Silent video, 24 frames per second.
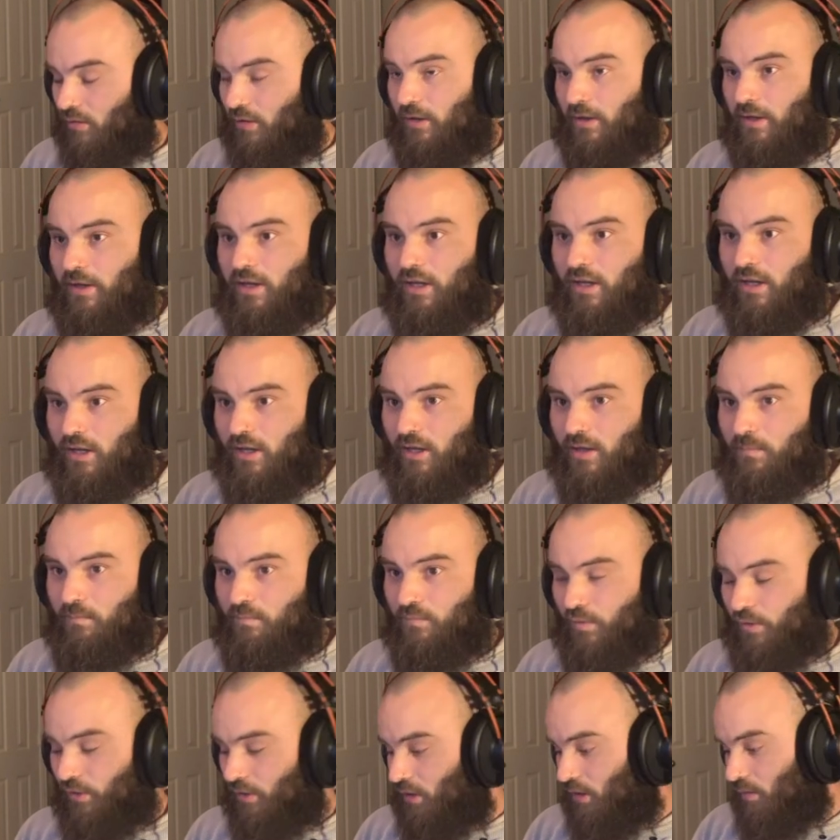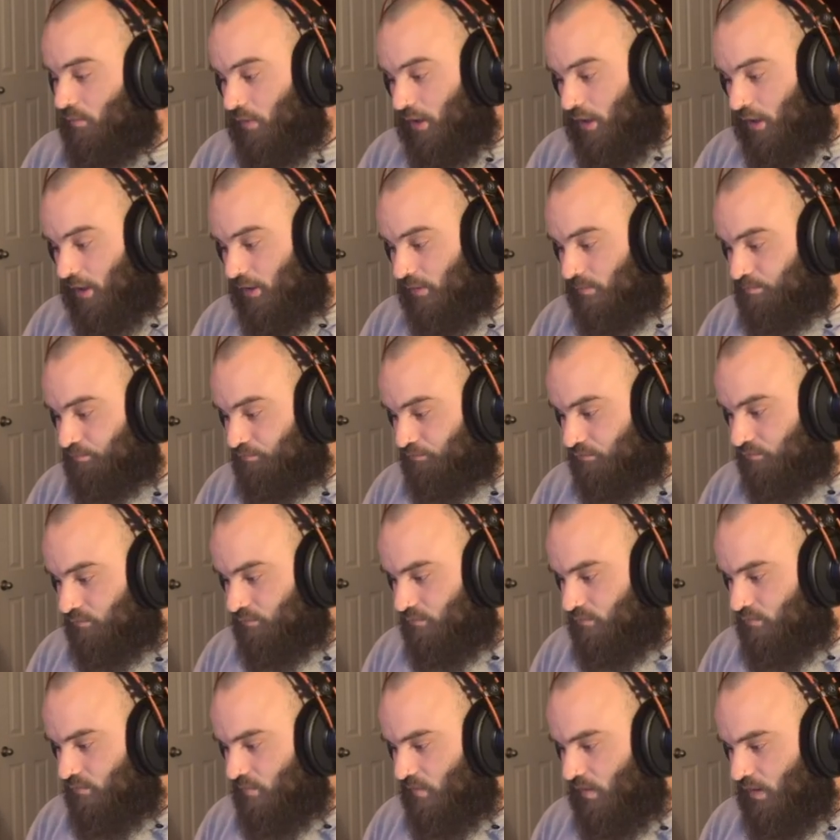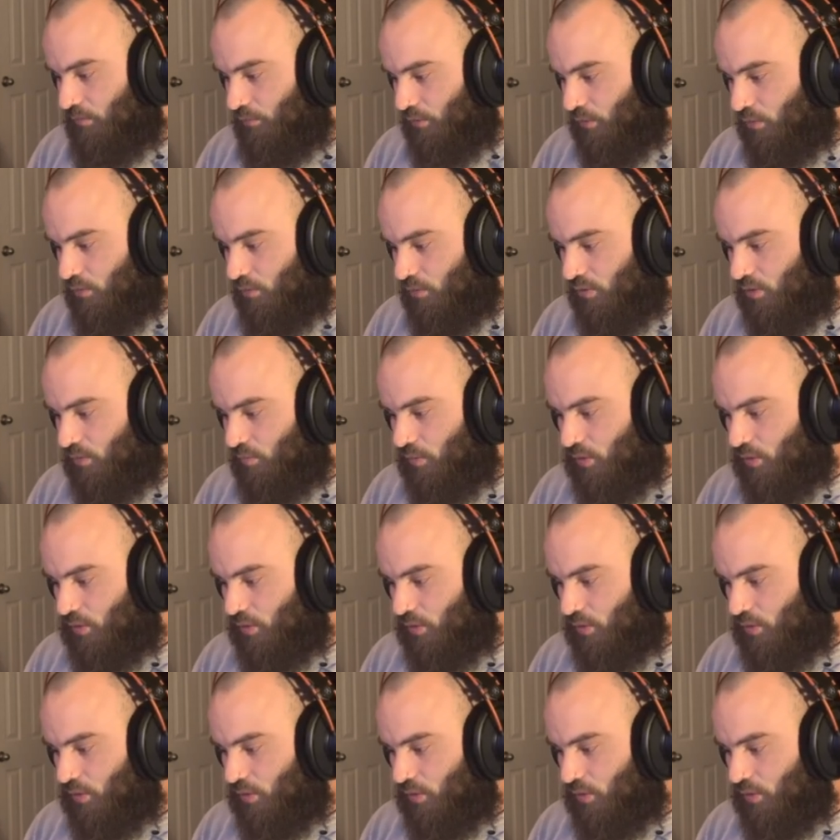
Looking at my recorder,